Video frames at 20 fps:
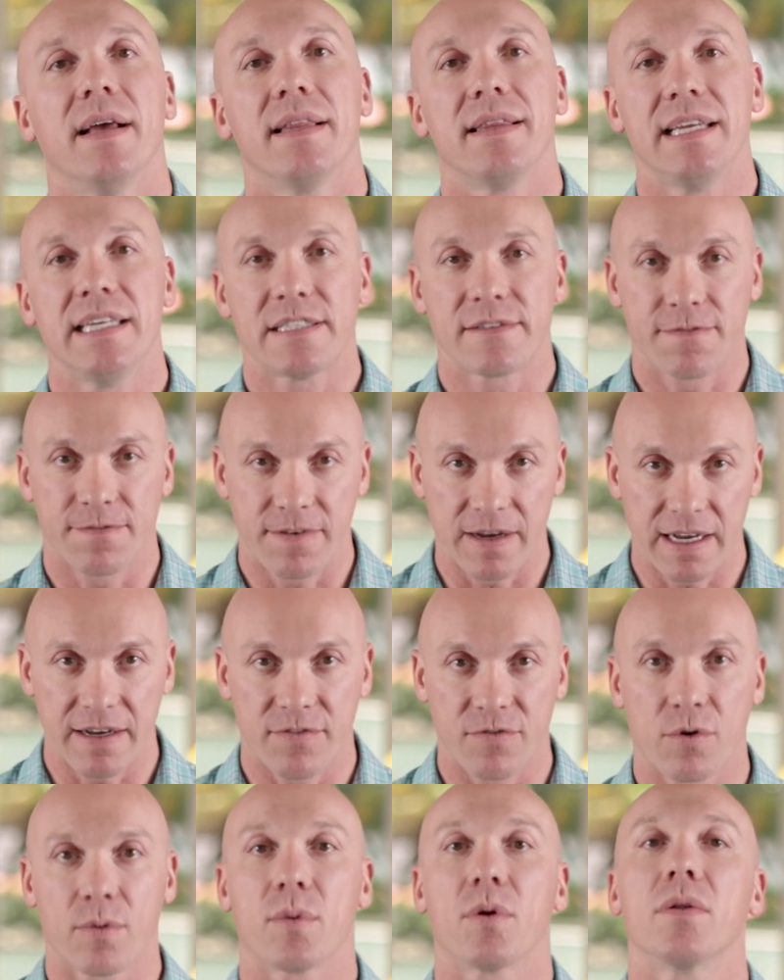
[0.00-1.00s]
These
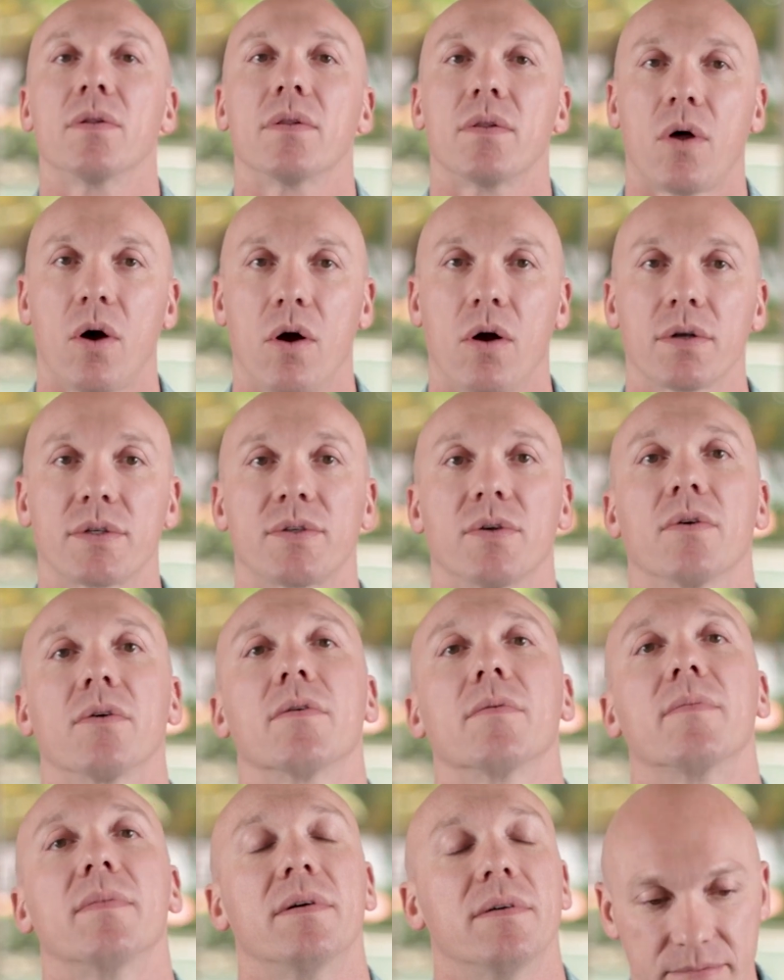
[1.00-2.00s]
favorable
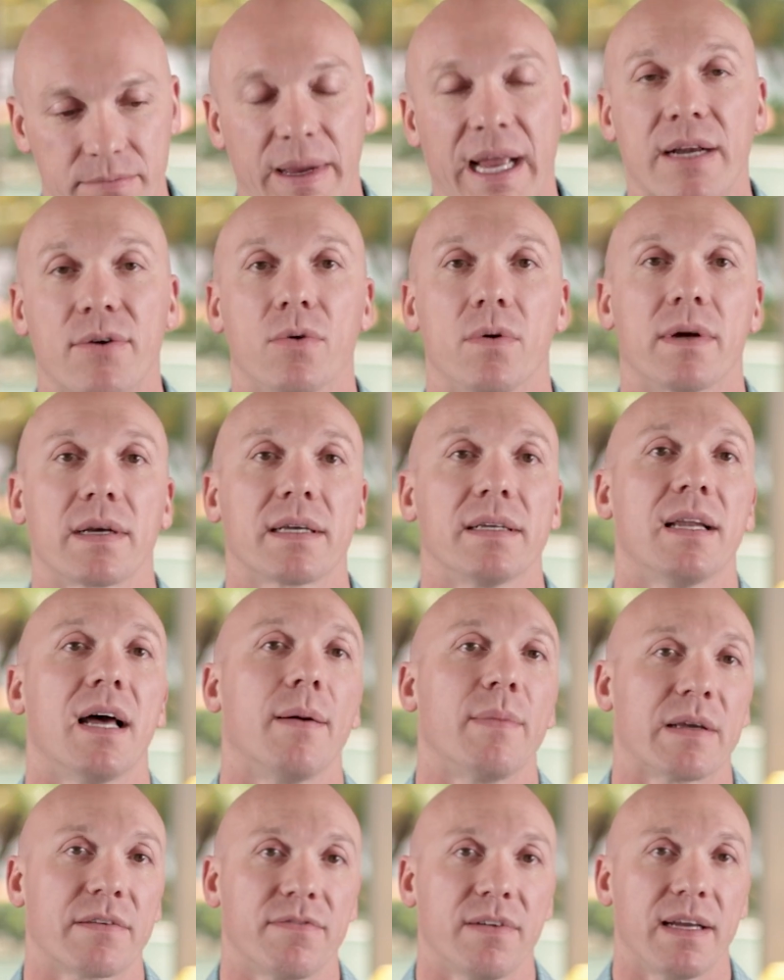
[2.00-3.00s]
long-term
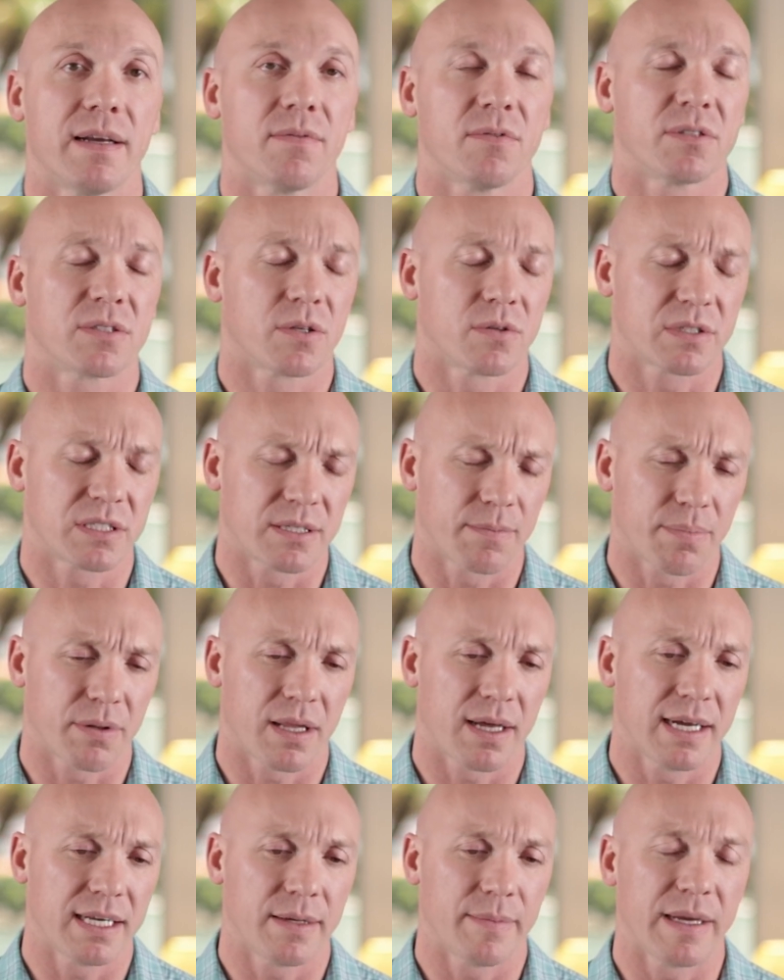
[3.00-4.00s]
macroeconomic favors, those
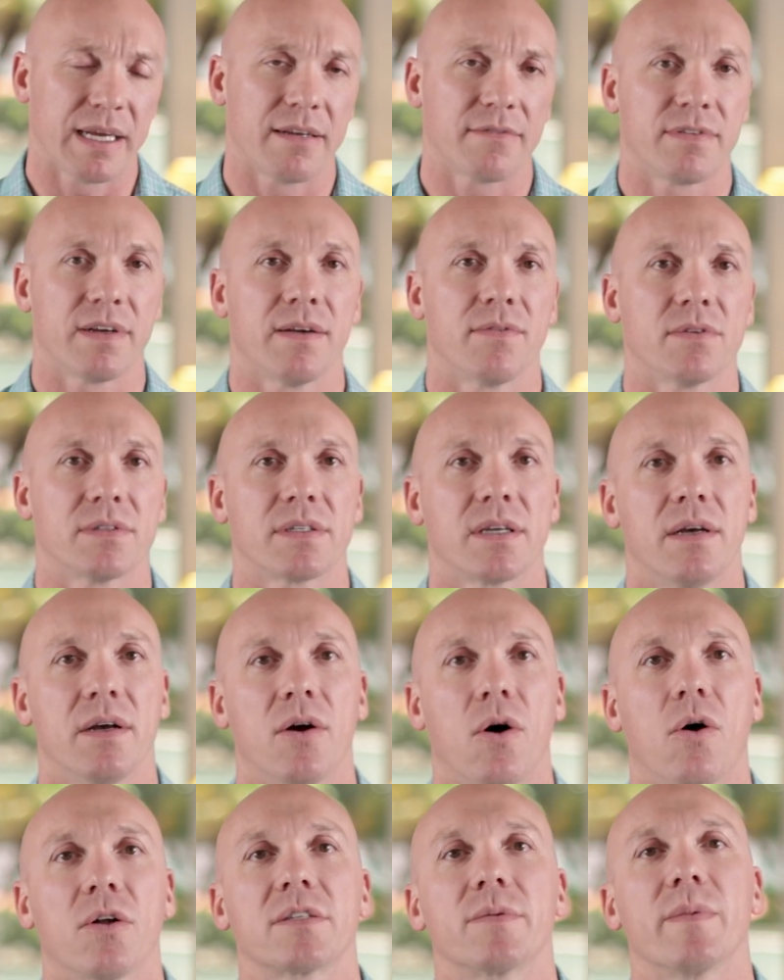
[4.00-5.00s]
supply and demand favors,
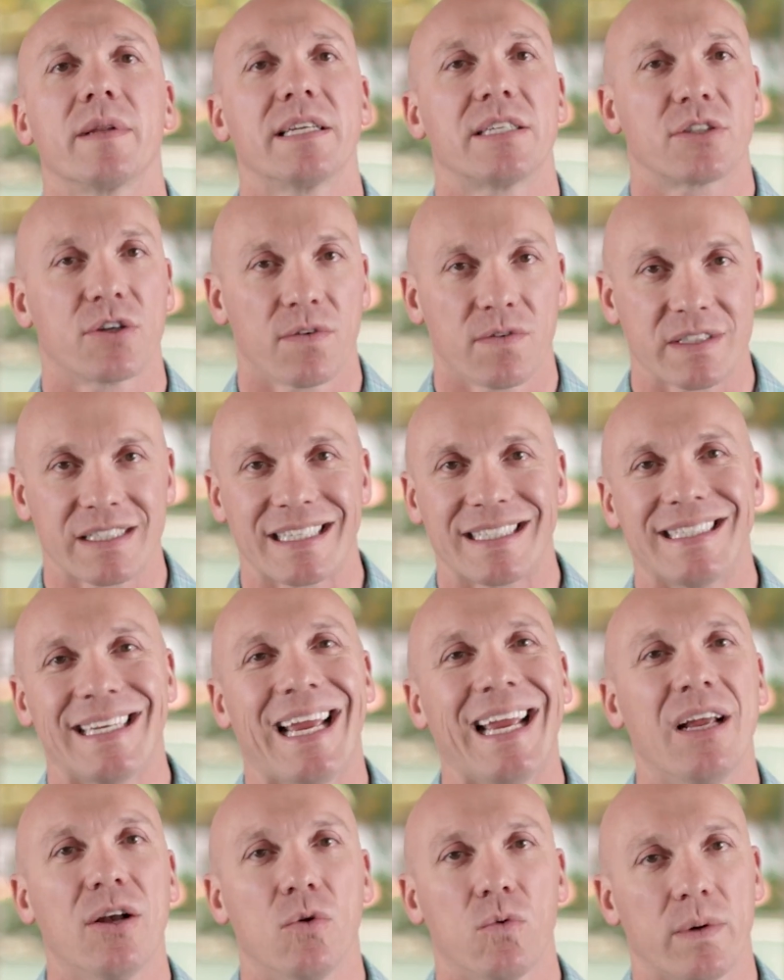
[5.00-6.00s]
ultimately serve as a
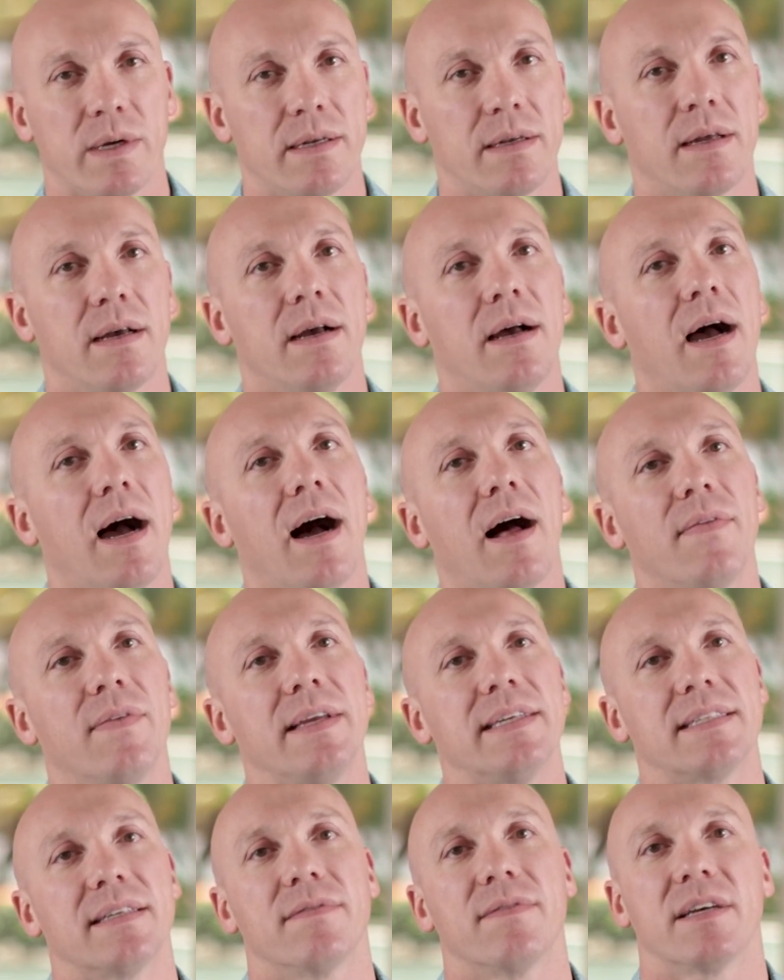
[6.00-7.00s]
tailwind on
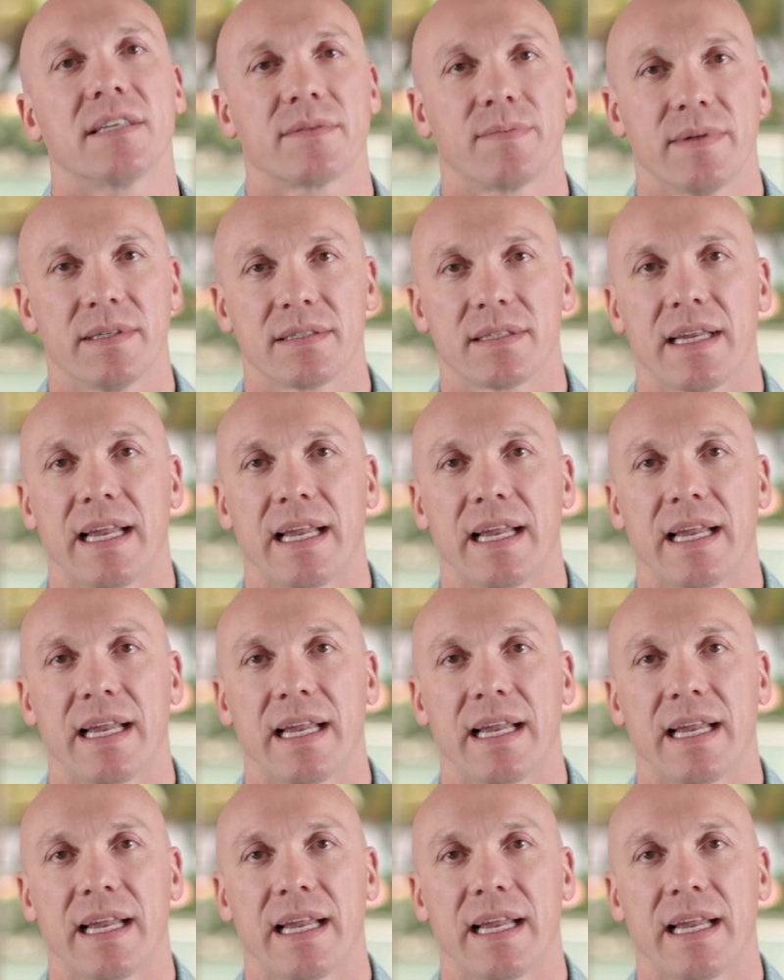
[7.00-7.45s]
these investments.